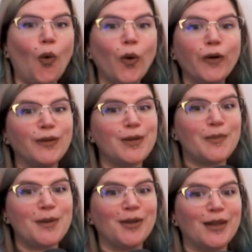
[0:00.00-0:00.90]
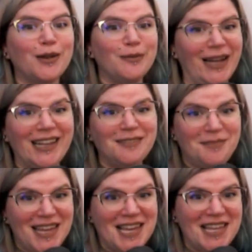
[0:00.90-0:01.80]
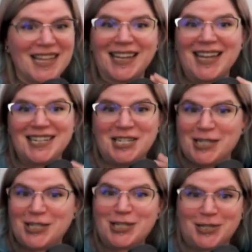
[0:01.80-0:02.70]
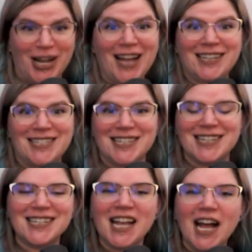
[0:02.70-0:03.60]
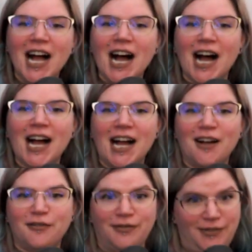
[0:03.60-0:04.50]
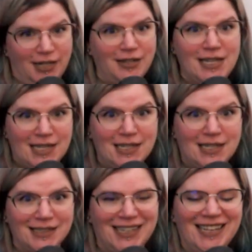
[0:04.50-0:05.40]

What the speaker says: or for the people that are like me that get distracted very easily,